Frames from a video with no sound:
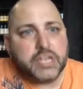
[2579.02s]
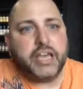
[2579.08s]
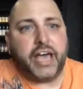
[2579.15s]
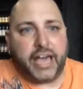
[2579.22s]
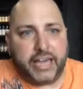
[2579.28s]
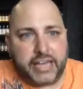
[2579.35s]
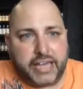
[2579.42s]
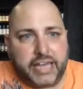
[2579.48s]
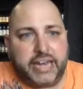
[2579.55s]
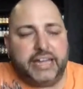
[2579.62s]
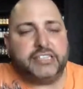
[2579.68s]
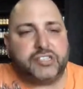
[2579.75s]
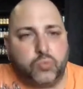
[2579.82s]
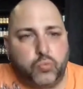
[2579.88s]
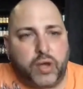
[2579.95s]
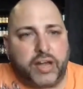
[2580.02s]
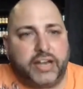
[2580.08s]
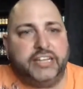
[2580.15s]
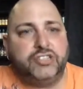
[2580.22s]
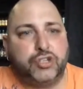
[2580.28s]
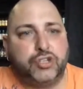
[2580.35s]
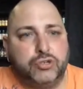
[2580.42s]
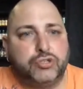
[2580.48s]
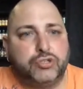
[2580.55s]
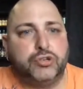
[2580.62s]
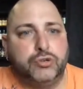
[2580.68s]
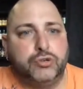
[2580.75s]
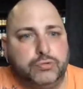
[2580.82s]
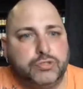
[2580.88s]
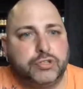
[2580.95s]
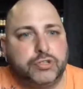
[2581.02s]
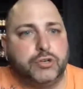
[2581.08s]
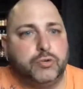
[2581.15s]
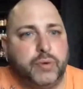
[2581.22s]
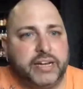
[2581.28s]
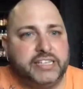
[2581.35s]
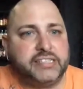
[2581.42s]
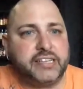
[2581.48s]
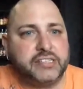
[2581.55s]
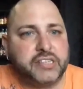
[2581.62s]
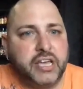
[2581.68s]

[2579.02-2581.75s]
it is Wendy. True, true, true. Wendy says